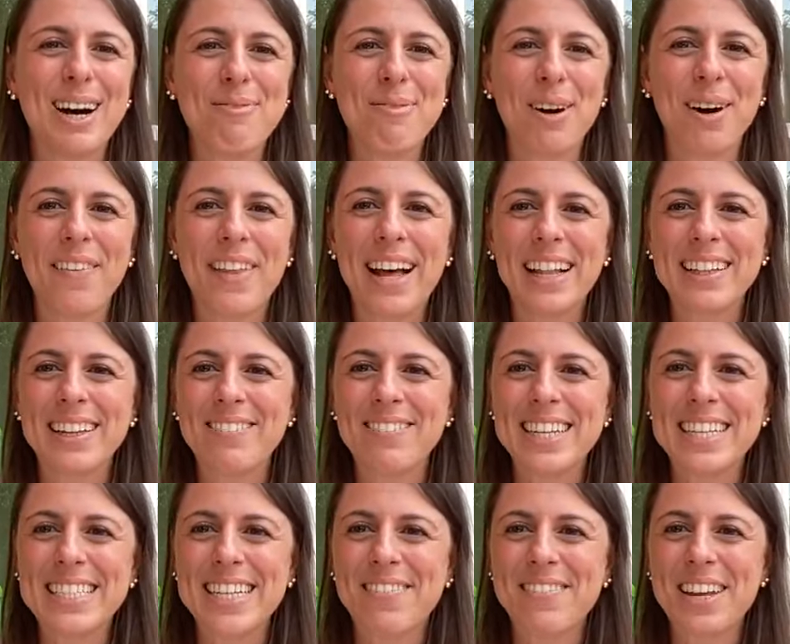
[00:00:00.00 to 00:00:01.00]
all that lovely
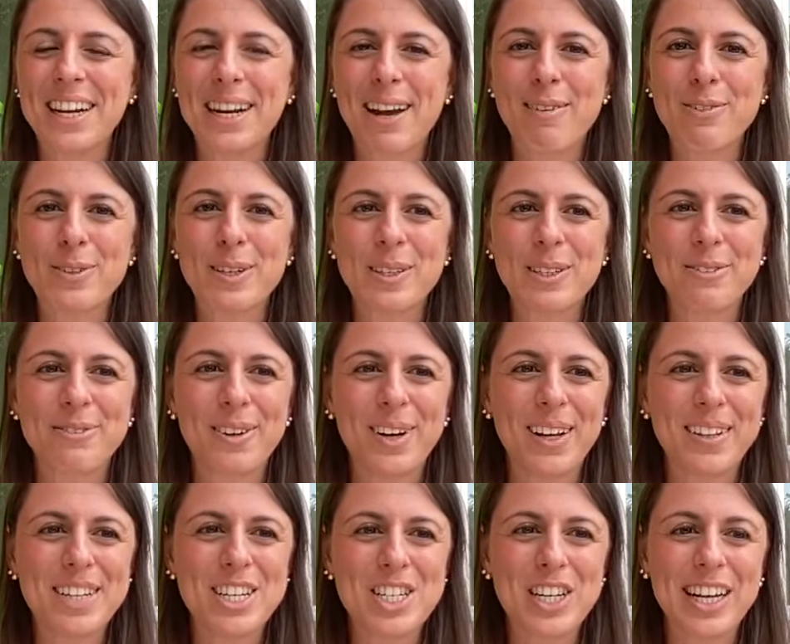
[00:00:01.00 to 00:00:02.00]
stuff that comes with the fall,
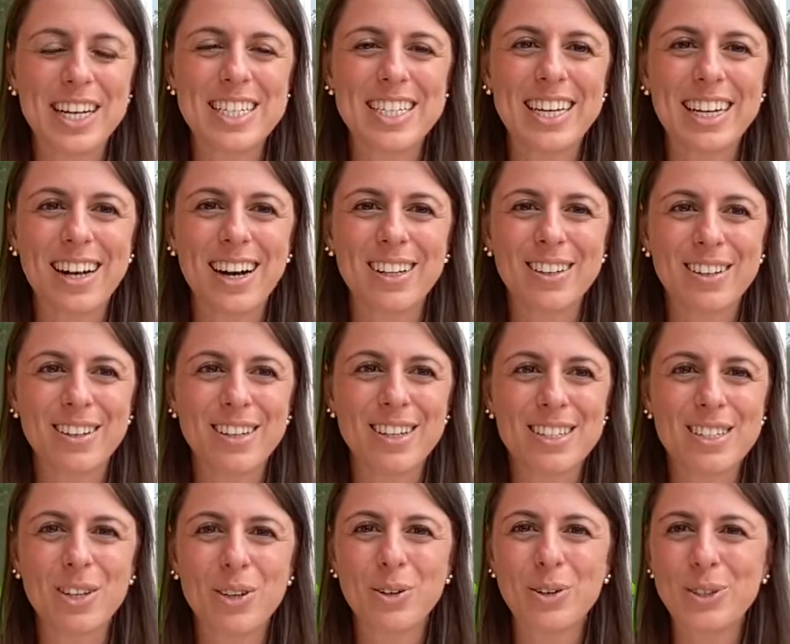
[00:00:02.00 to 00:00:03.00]
the changing colors,
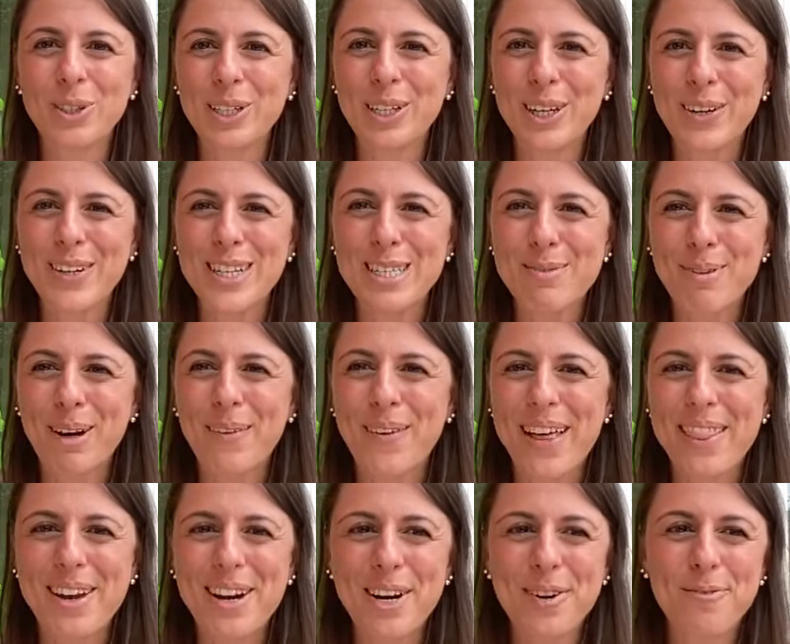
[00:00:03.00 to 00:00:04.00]
the cooler, crisper
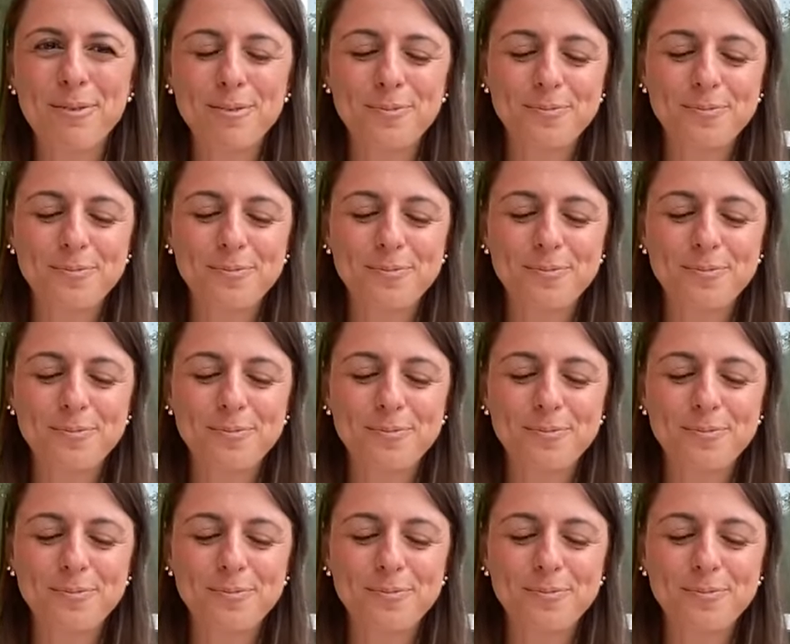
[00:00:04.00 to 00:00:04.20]
weather.